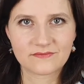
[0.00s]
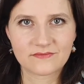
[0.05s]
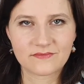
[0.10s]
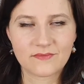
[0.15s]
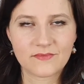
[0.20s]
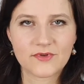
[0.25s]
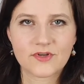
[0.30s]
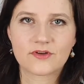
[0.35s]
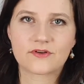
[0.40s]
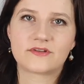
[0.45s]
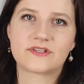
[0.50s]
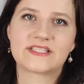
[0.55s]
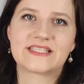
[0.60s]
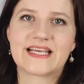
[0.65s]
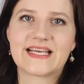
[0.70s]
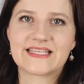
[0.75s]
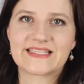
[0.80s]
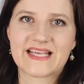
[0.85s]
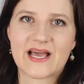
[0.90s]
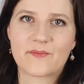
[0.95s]
You'll say
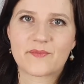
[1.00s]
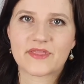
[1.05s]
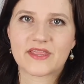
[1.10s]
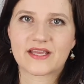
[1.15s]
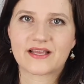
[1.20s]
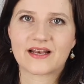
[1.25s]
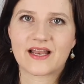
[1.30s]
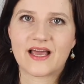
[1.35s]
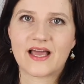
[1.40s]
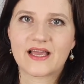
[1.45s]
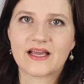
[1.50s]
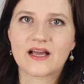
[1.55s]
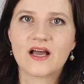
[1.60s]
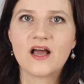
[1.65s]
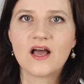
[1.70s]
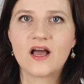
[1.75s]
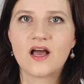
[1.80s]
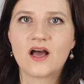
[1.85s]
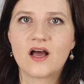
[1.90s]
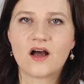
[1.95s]
something like,
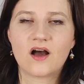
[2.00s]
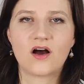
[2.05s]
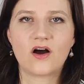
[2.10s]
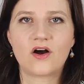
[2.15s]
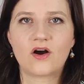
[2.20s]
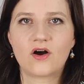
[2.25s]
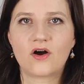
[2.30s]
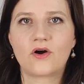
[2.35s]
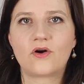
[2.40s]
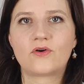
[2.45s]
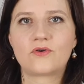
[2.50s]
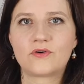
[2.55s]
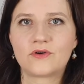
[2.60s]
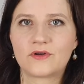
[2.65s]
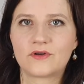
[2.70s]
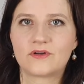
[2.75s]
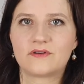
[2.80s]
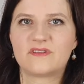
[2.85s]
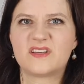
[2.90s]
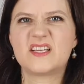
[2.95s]
"Oh,
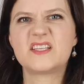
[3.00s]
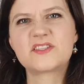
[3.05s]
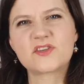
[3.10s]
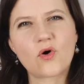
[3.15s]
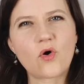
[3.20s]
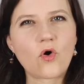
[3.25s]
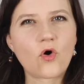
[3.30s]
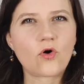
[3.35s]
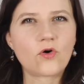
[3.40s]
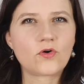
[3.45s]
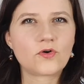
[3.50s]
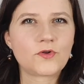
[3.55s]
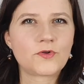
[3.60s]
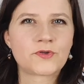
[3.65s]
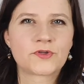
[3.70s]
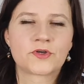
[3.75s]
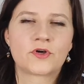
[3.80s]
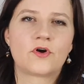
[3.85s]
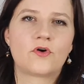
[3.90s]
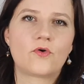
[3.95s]
it's old,"
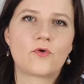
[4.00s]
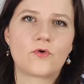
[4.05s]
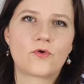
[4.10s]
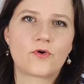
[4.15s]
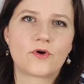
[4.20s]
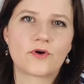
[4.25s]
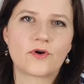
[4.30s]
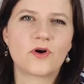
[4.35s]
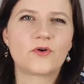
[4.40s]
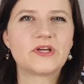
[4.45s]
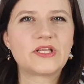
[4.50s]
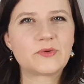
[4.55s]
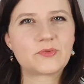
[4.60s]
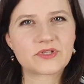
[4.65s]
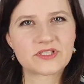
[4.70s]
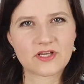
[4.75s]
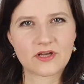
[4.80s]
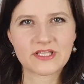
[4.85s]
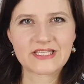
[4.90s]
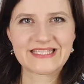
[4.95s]
or "Oh, it was
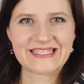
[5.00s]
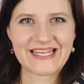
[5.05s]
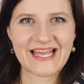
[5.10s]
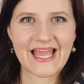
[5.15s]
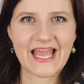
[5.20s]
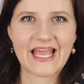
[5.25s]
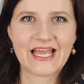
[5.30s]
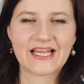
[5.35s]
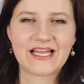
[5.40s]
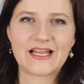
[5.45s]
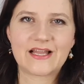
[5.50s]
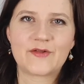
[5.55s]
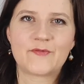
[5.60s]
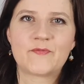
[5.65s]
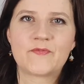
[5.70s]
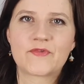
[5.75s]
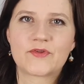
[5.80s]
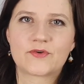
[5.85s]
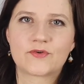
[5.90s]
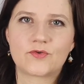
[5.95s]
on sale,"
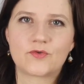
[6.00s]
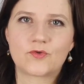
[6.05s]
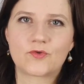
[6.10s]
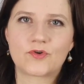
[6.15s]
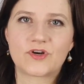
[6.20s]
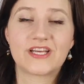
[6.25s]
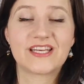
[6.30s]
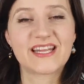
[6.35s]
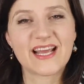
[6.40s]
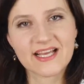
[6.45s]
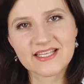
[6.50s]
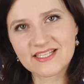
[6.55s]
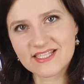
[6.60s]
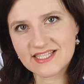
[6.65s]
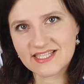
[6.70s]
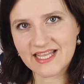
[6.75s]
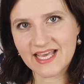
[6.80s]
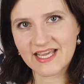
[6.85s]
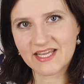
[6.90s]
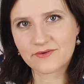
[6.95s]
or "It has a
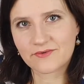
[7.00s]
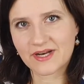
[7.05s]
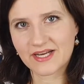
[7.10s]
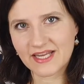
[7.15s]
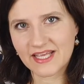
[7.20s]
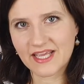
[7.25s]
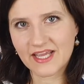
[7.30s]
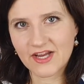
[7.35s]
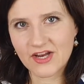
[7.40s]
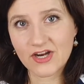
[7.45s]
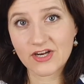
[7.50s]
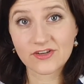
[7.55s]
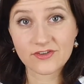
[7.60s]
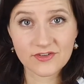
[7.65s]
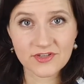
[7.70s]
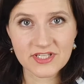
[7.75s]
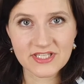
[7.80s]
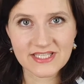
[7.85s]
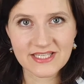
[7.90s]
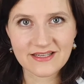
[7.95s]
stain right here, do you
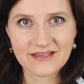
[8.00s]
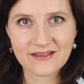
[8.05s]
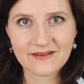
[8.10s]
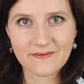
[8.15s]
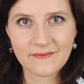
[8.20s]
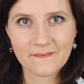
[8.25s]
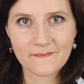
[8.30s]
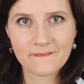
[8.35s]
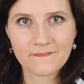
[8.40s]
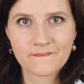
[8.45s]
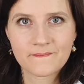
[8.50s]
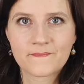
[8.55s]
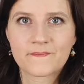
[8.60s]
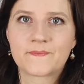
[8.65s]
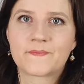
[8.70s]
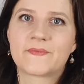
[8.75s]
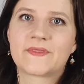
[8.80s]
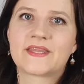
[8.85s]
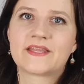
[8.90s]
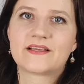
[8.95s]
see?"
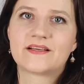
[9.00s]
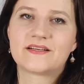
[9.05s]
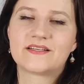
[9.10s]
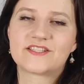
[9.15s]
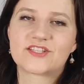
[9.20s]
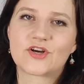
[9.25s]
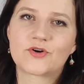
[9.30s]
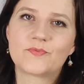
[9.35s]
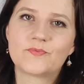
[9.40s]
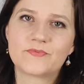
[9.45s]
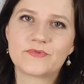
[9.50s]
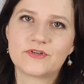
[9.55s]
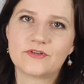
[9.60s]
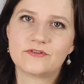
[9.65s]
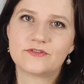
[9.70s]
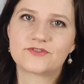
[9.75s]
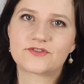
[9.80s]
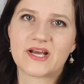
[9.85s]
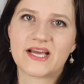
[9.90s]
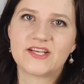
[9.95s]
So
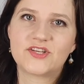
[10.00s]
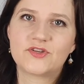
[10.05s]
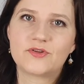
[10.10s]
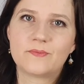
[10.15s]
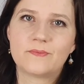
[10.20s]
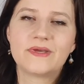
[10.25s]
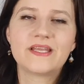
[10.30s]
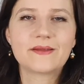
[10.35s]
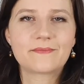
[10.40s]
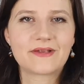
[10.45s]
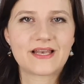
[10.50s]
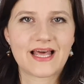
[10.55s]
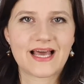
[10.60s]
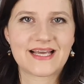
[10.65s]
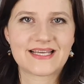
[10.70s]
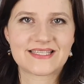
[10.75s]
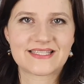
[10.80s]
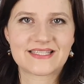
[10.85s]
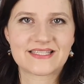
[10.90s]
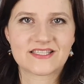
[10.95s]
you'll try to
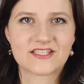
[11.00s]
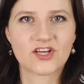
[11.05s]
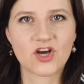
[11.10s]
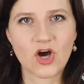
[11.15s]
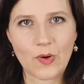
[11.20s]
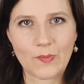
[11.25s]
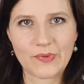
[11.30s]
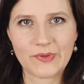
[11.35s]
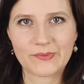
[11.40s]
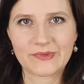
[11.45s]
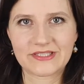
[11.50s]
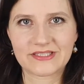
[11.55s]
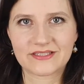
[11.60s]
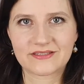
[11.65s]
minimalize the compliment.